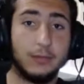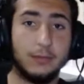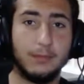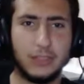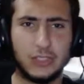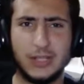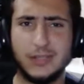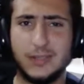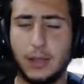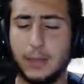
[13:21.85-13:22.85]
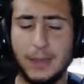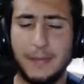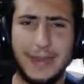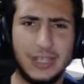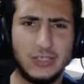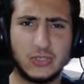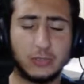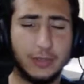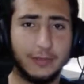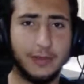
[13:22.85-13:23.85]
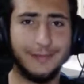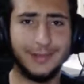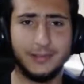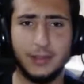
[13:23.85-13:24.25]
My page is growing very well.